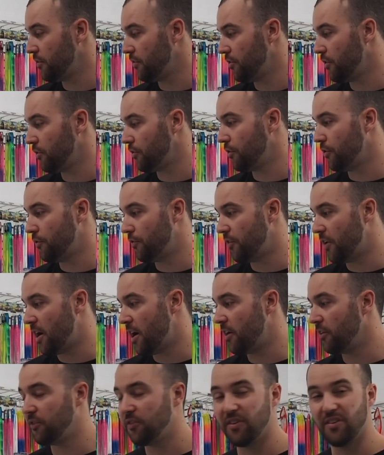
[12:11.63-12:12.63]
it's not too
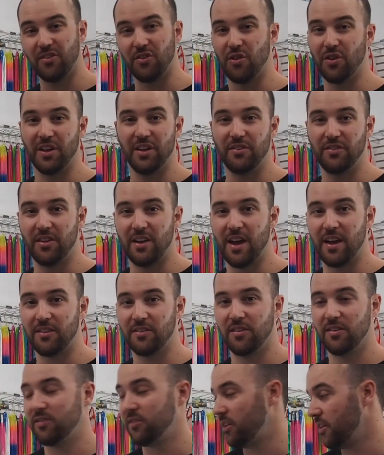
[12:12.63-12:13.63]
far, it's got easy
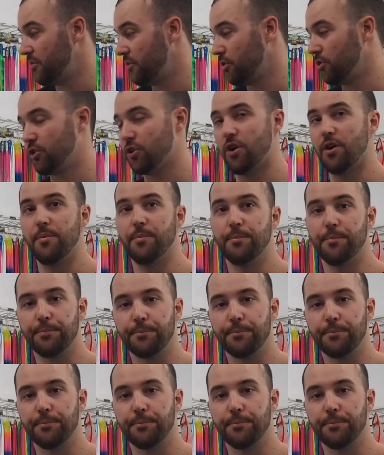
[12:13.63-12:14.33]
access, give it a shot.